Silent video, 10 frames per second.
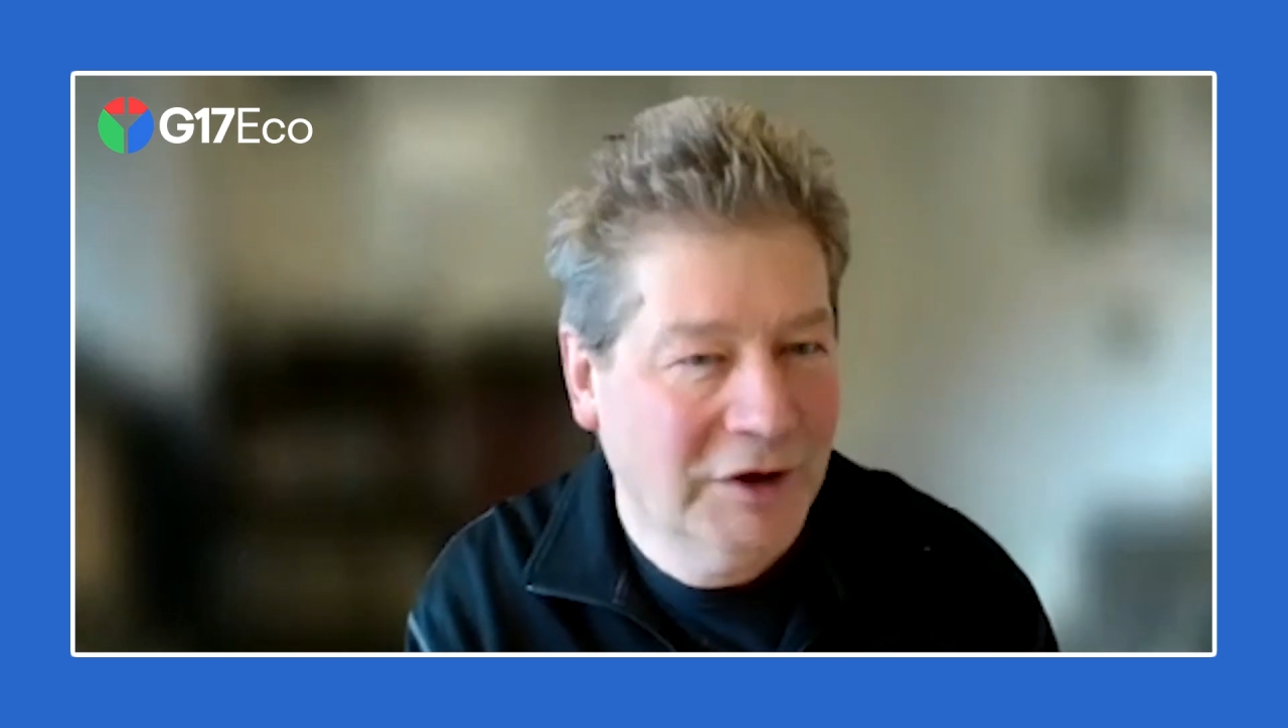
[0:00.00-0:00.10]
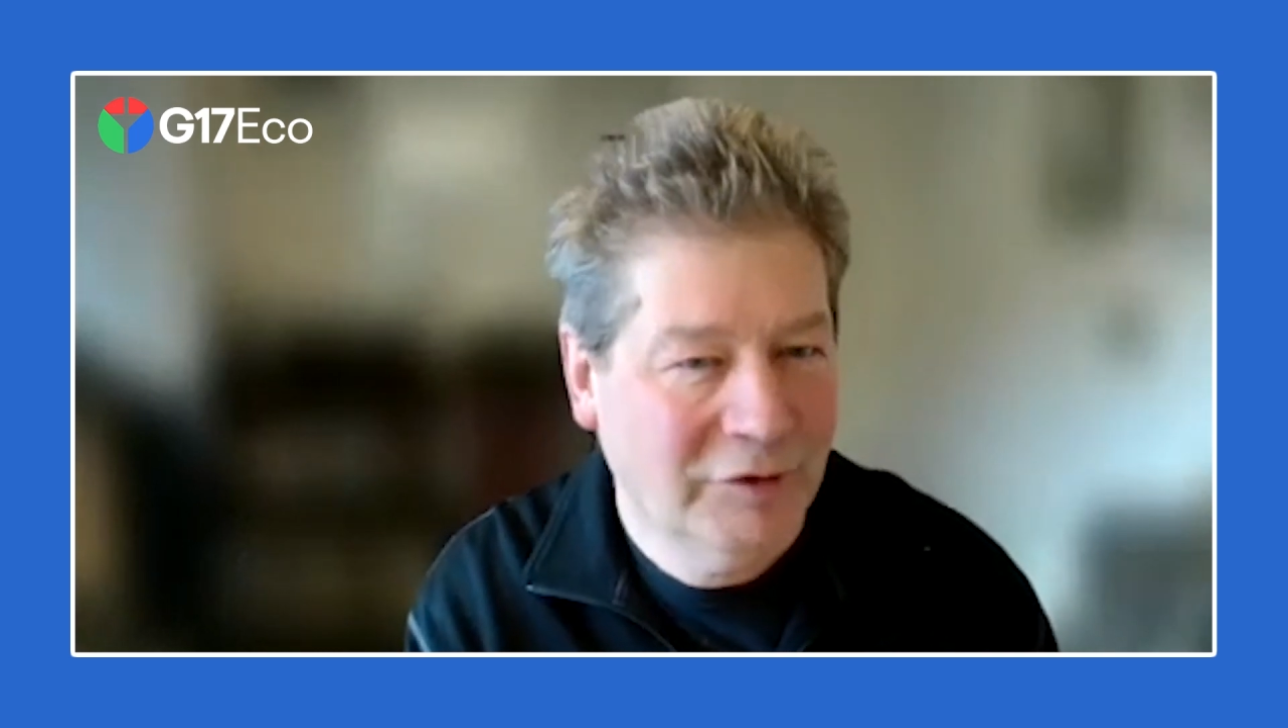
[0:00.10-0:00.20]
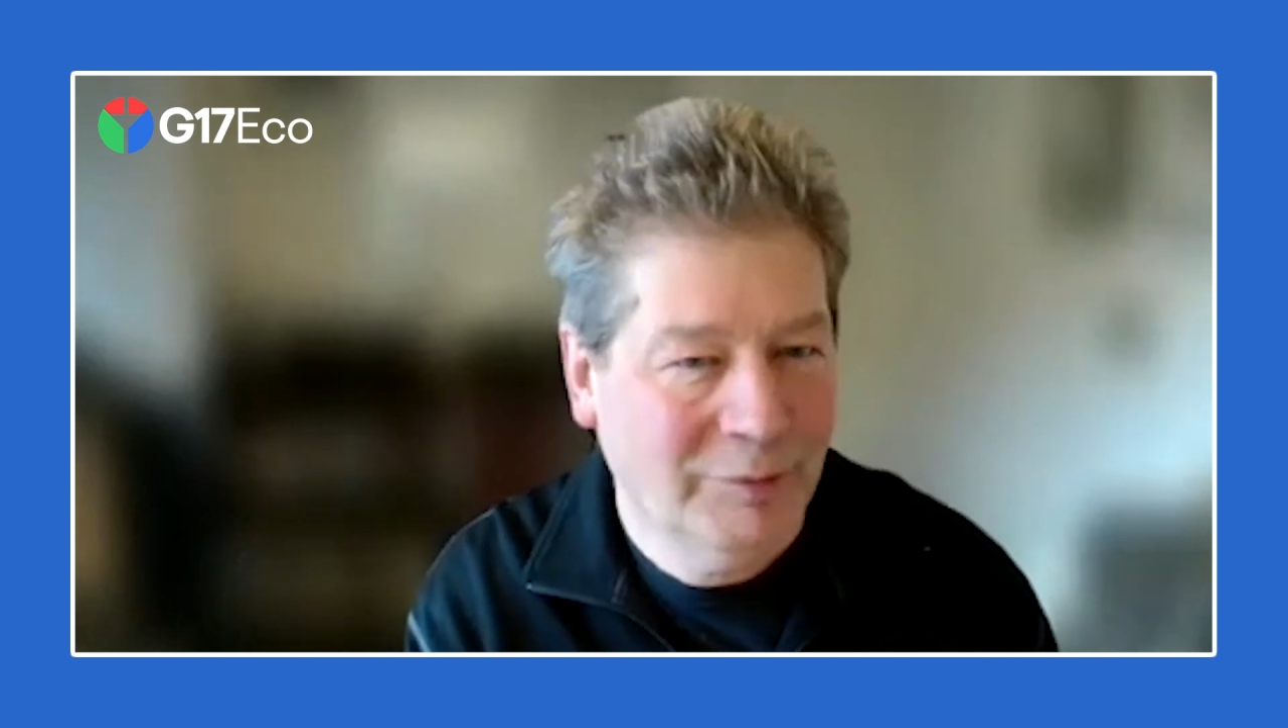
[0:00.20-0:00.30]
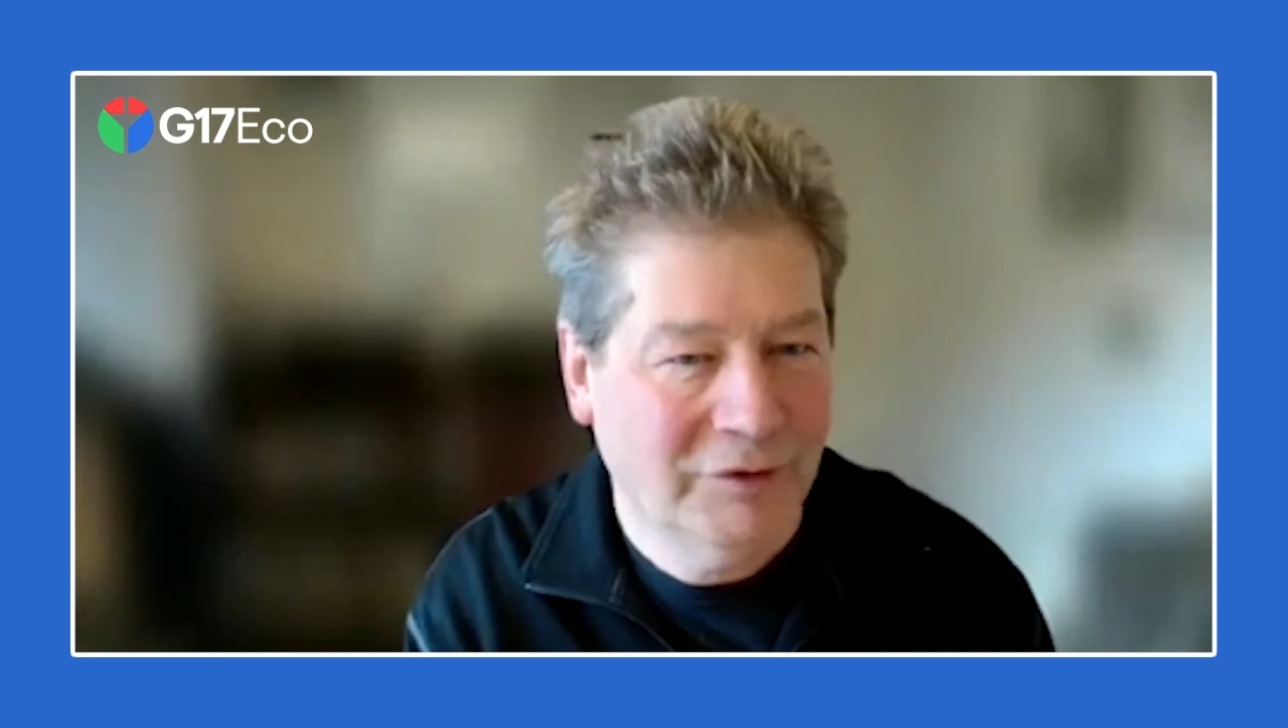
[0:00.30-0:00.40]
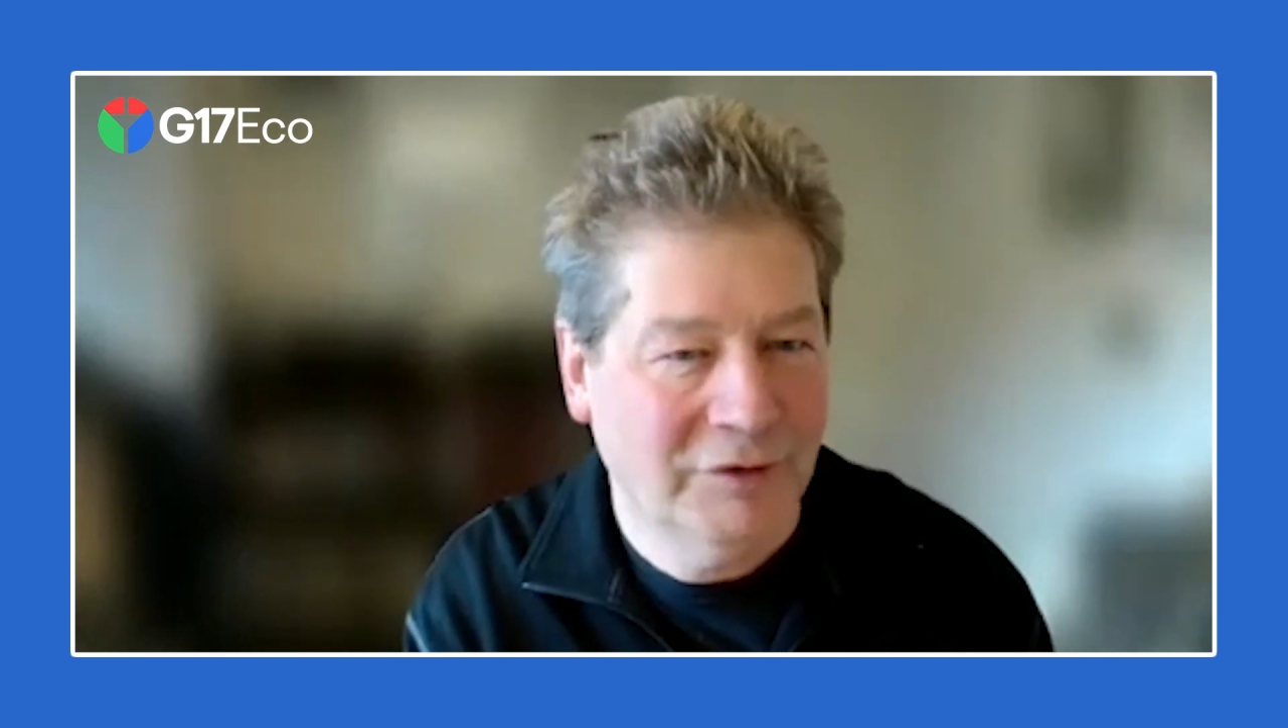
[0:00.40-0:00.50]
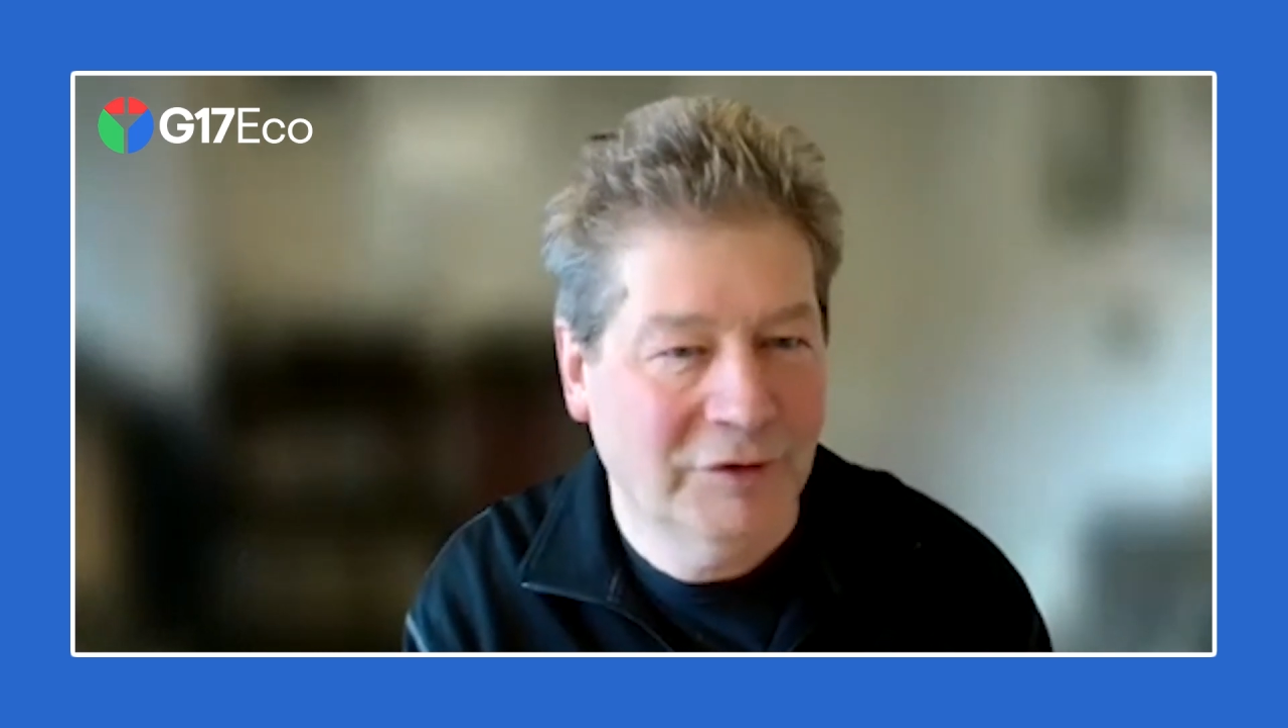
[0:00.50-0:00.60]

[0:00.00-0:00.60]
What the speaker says: experts